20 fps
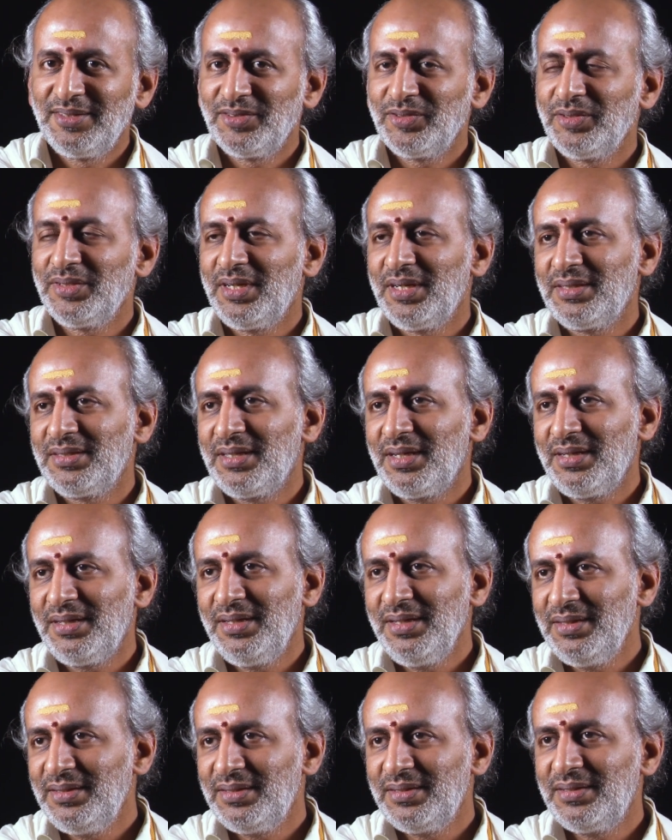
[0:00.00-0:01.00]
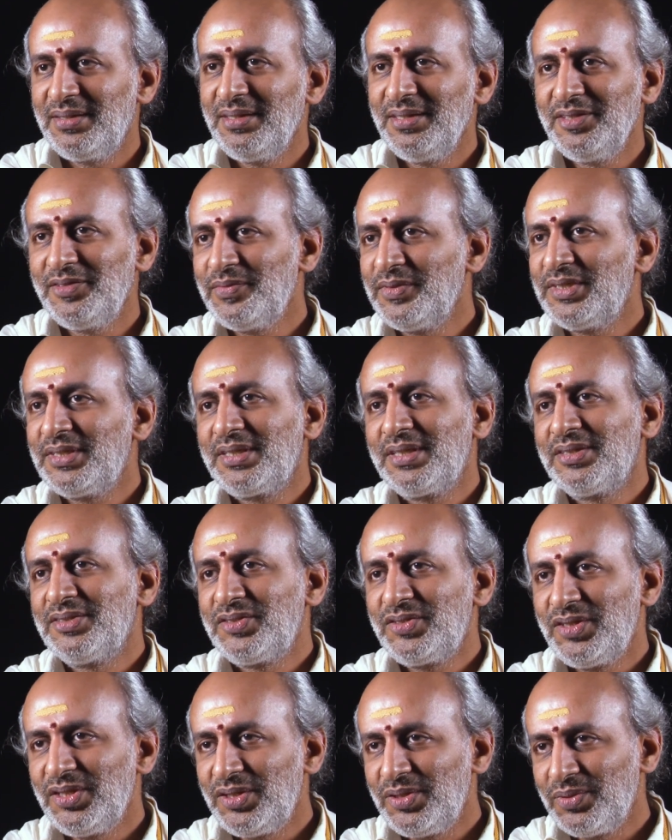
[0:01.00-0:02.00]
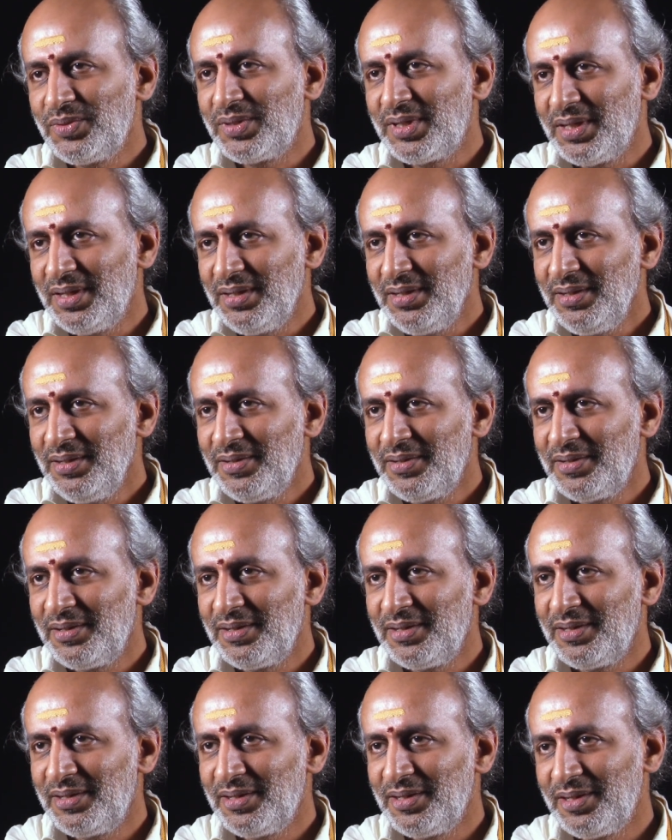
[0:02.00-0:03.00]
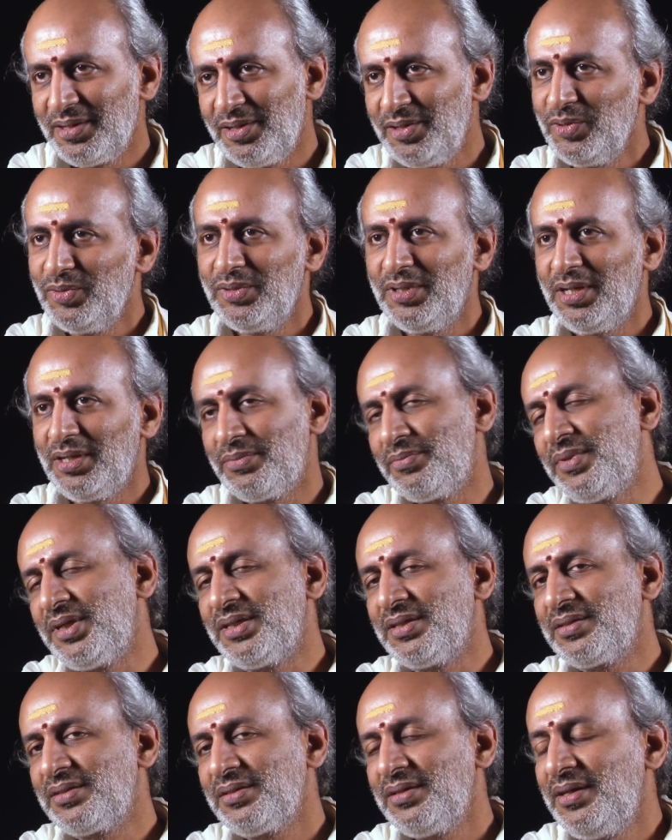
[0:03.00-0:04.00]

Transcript: So, there are 30 Tithis which constitute a lunar month.